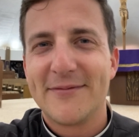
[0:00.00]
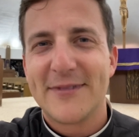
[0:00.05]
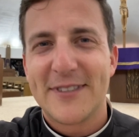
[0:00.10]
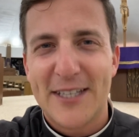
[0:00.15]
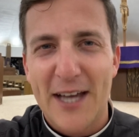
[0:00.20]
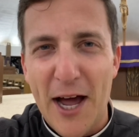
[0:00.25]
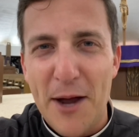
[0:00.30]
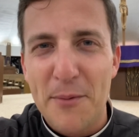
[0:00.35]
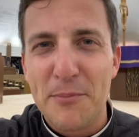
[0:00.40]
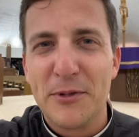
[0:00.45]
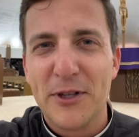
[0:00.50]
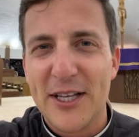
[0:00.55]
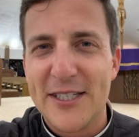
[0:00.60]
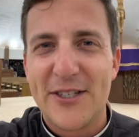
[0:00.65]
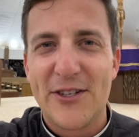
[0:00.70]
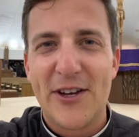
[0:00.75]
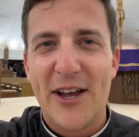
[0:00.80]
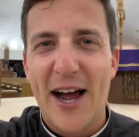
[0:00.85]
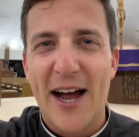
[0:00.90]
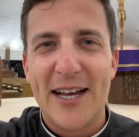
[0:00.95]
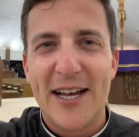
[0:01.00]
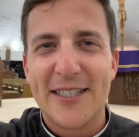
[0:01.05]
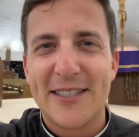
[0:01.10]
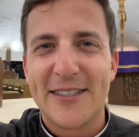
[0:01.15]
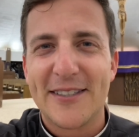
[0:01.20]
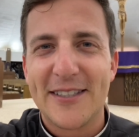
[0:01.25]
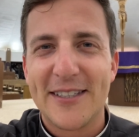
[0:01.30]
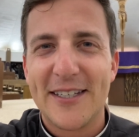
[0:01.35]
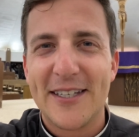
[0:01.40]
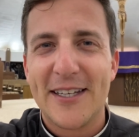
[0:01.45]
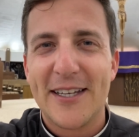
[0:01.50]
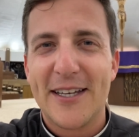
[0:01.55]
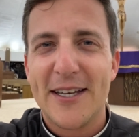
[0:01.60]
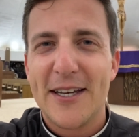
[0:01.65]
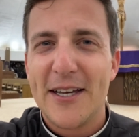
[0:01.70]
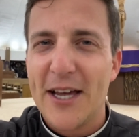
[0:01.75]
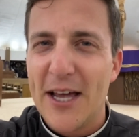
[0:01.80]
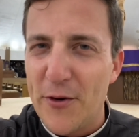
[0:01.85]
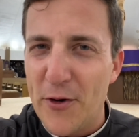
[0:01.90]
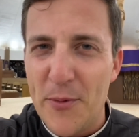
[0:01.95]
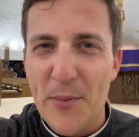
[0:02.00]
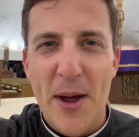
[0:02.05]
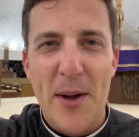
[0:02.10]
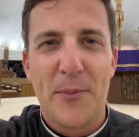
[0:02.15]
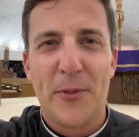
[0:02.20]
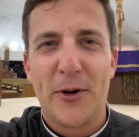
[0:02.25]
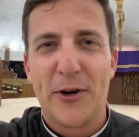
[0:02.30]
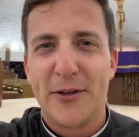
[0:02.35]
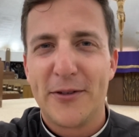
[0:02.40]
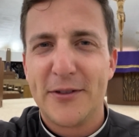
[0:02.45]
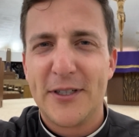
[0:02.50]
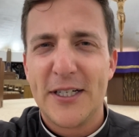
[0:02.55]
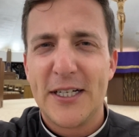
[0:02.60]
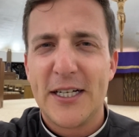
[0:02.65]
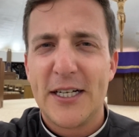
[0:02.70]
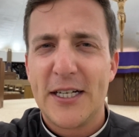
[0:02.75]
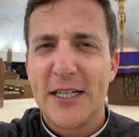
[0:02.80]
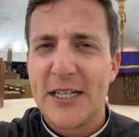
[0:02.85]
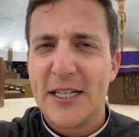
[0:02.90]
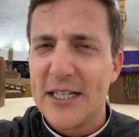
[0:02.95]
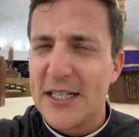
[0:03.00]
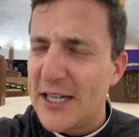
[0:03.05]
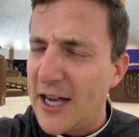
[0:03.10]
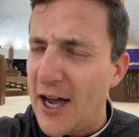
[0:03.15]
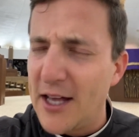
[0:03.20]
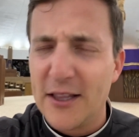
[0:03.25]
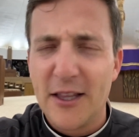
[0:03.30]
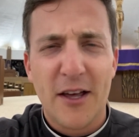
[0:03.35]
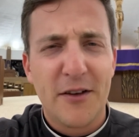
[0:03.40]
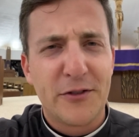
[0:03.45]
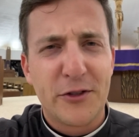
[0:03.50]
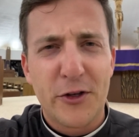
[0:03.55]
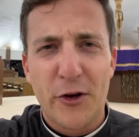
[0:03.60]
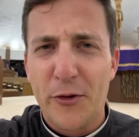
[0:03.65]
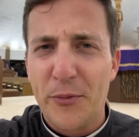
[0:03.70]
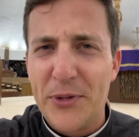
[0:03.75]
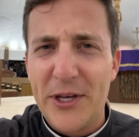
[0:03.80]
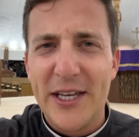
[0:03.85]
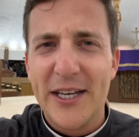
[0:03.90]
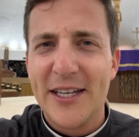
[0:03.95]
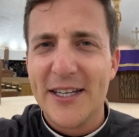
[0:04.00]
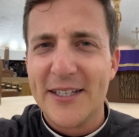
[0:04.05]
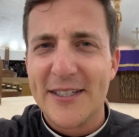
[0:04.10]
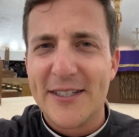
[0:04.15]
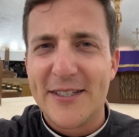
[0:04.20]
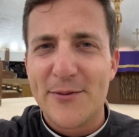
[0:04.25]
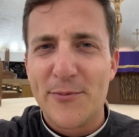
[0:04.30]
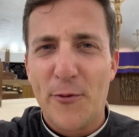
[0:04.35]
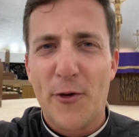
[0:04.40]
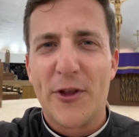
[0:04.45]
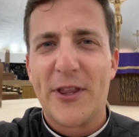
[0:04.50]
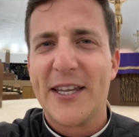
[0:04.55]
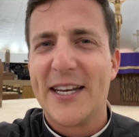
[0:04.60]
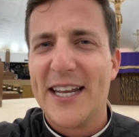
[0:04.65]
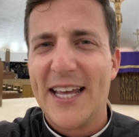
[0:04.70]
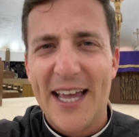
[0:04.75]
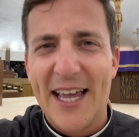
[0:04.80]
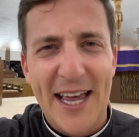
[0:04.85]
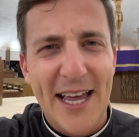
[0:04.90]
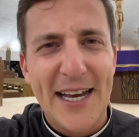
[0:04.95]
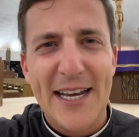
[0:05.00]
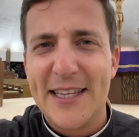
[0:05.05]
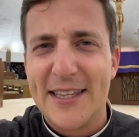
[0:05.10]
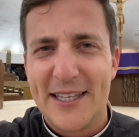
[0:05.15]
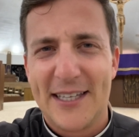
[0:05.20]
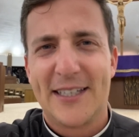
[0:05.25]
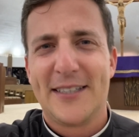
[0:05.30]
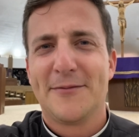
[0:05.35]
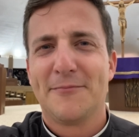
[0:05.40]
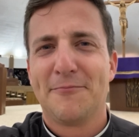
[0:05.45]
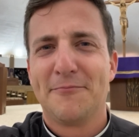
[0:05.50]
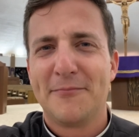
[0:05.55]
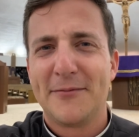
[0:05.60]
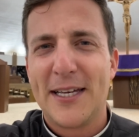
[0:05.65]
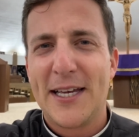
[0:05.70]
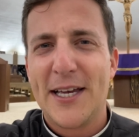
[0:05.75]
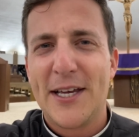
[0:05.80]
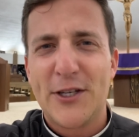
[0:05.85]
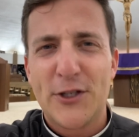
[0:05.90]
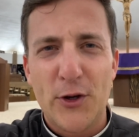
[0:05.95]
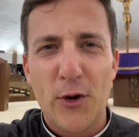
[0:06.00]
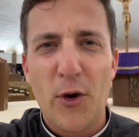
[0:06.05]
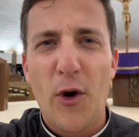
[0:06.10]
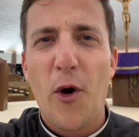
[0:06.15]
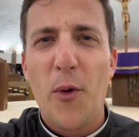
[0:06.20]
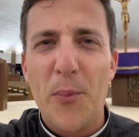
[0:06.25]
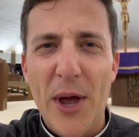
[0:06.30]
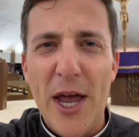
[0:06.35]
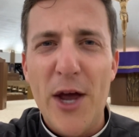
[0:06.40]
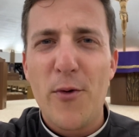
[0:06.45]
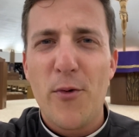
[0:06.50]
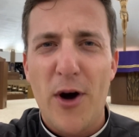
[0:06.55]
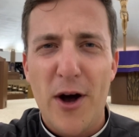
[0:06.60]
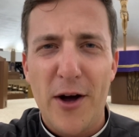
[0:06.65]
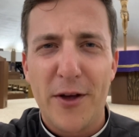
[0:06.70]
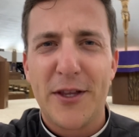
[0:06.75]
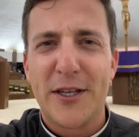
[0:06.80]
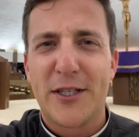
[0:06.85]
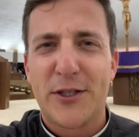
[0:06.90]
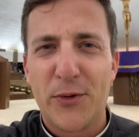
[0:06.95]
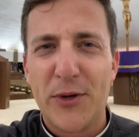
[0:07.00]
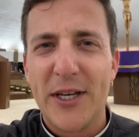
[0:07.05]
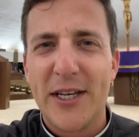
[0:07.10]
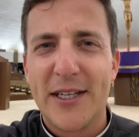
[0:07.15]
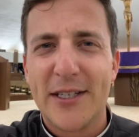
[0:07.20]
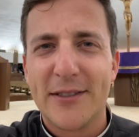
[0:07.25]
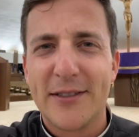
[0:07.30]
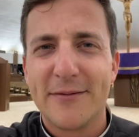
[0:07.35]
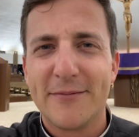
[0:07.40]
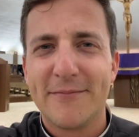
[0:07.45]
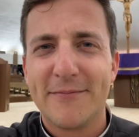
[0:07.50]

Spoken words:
God bless you guys. And remember, God loves obedience more than anything. So obey well this week.